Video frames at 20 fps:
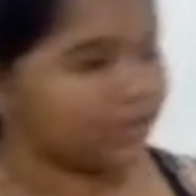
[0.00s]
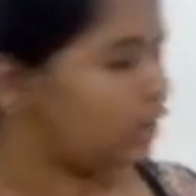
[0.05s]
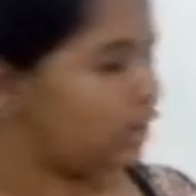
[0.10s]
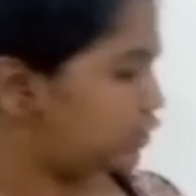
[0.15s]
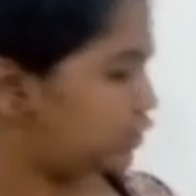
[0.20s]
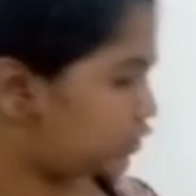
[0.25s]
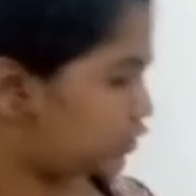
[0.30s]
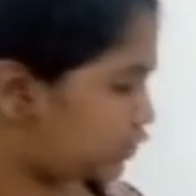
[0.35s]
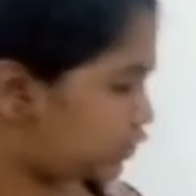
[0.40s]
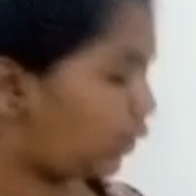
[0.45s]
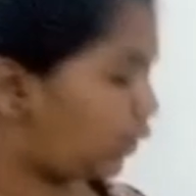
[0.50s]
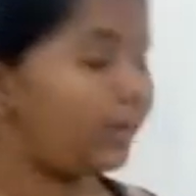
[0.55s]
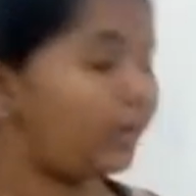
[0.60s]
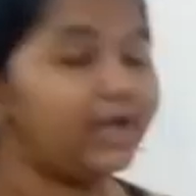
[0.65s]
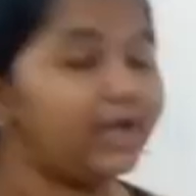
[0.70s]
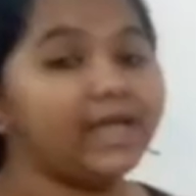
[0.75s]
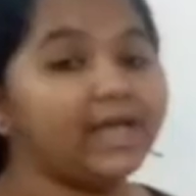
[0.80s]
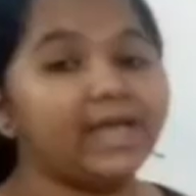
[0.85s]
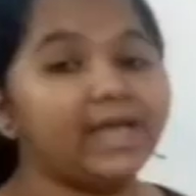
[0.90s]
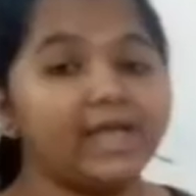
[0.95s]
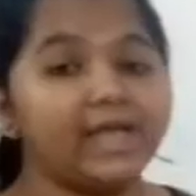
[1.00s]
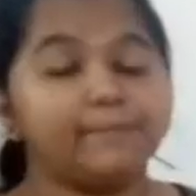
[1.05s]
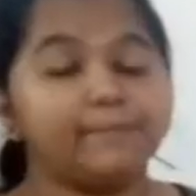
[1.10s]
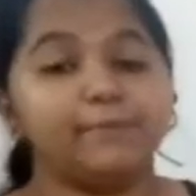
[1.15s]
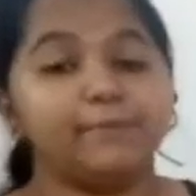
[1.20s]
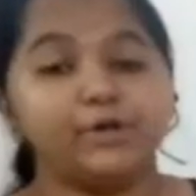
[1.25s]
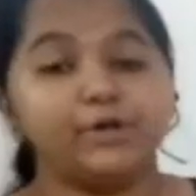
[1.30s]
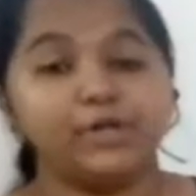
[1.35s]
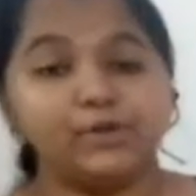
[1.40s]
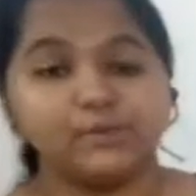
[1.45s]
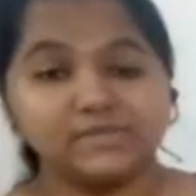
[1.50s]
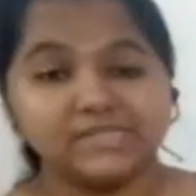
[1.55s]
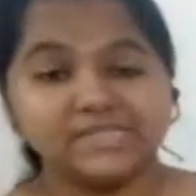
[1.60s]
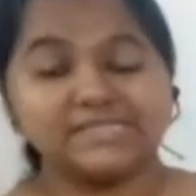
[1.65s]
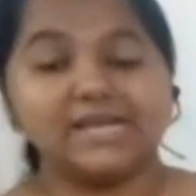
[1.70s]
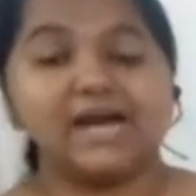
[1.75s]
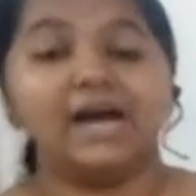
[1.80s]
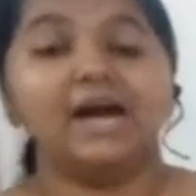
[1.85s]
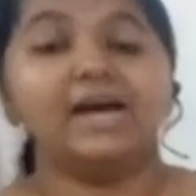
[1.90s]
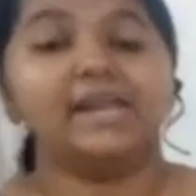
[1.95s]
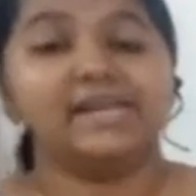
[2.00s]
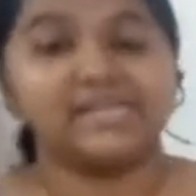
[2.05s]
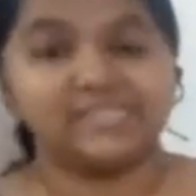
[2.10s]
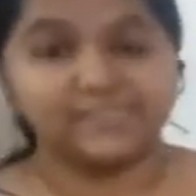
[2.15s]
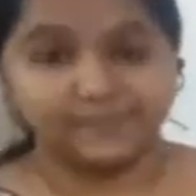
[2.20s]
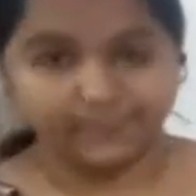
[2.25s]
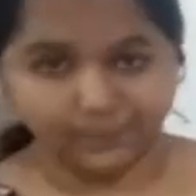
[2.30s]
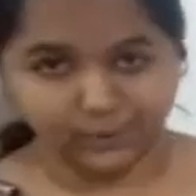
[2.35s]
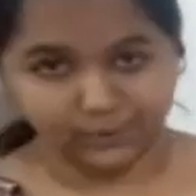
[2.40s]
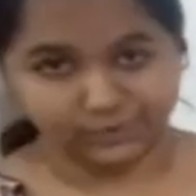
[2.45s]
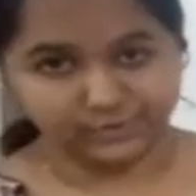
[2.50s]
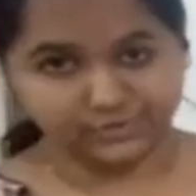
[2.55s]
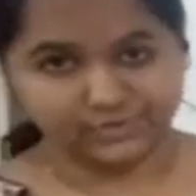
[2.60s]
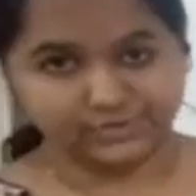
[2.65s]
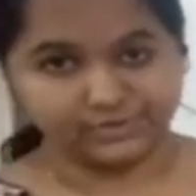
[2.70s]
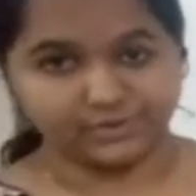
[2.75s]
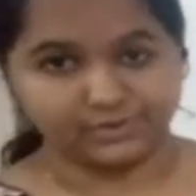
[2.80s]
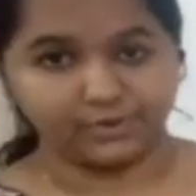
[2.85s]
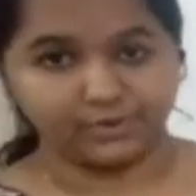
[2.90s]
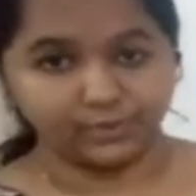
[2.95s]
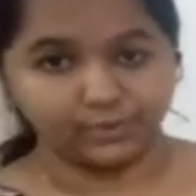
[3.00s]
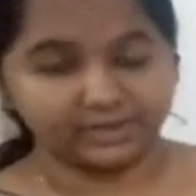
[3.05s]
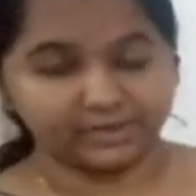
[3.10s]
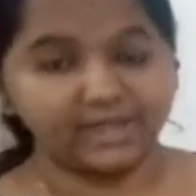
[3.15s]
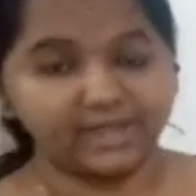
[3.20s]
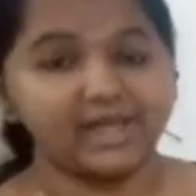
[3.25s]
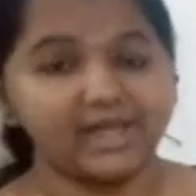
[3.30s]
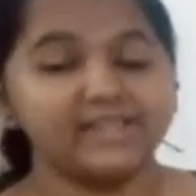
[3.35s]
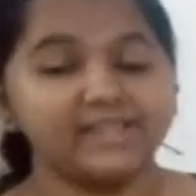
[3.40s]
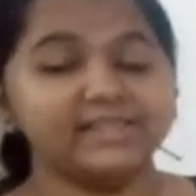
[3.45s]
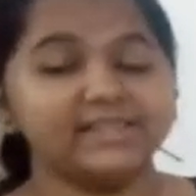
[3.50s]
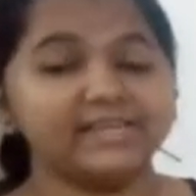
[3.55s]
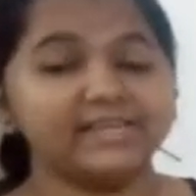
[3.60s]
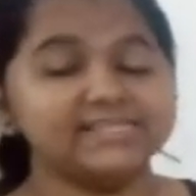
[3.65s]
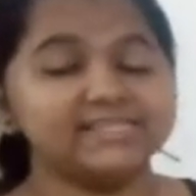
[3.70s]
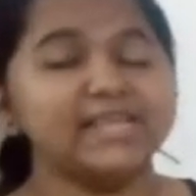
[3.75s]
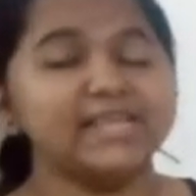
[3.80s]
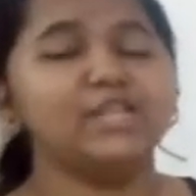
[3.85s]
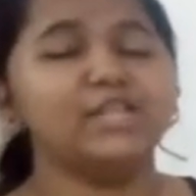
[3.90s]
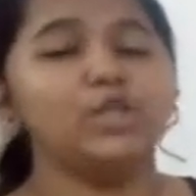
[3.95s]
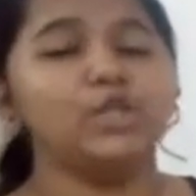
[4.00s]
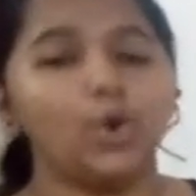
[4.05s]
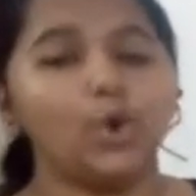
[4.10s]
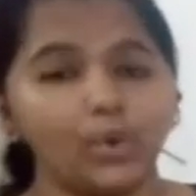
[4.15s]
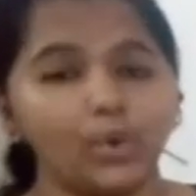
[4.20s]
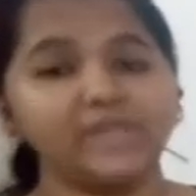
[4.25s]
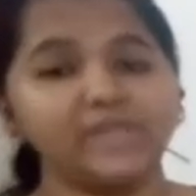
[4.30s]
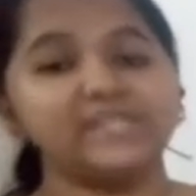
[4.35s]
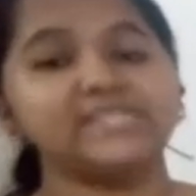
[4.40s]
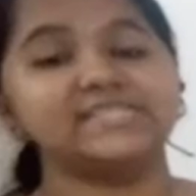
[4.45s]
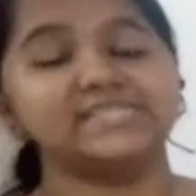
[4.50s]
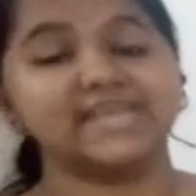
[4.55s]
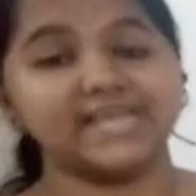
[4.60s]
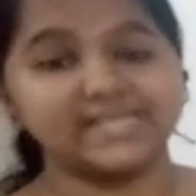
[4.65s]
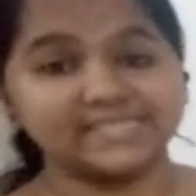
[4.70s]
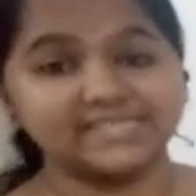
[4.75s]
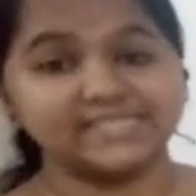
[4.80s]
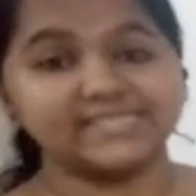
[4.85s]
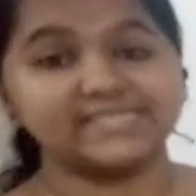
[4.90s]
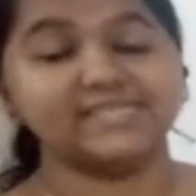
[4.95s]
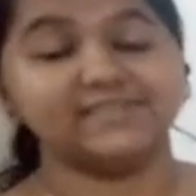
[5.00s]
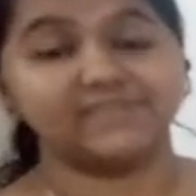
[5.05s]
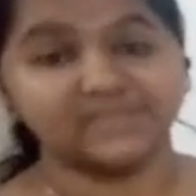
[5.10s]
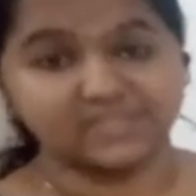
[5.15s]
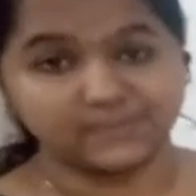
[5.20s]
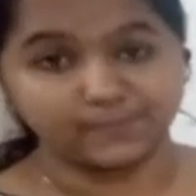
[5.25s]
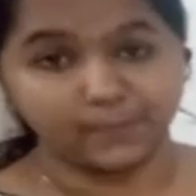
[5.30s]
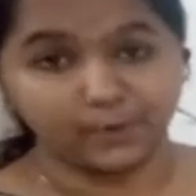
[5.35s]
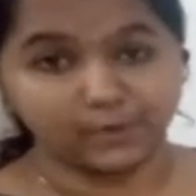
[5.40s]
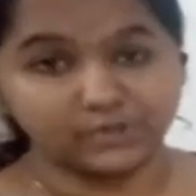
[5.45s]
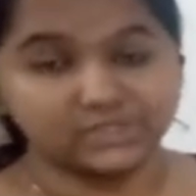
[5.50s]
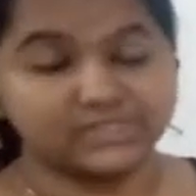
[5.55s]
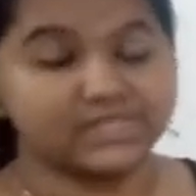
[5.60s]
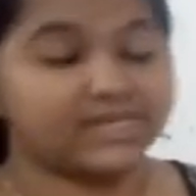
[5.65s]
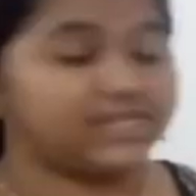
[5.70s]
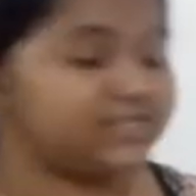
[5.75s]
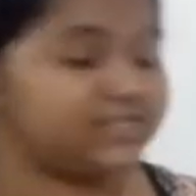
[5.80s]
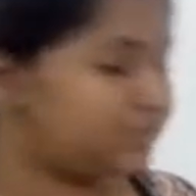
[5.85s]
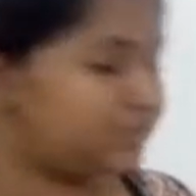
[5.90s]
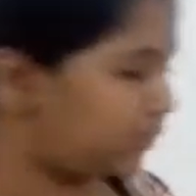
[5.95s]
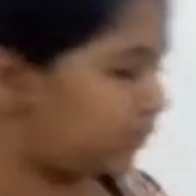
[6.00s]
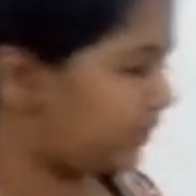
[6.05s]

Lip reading: So it produces a response, okay? That is a low intensity response, that is known